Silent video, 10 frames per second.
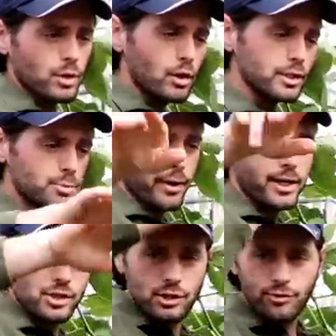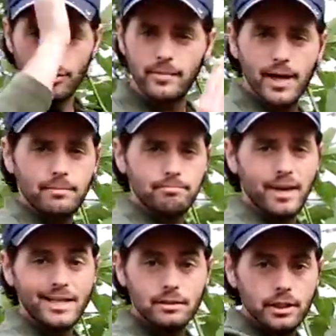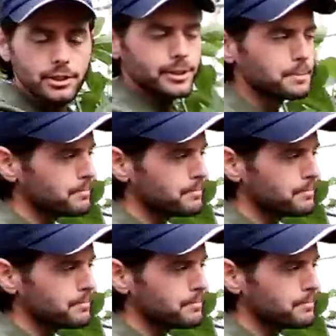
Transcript: all these branches from that main leader.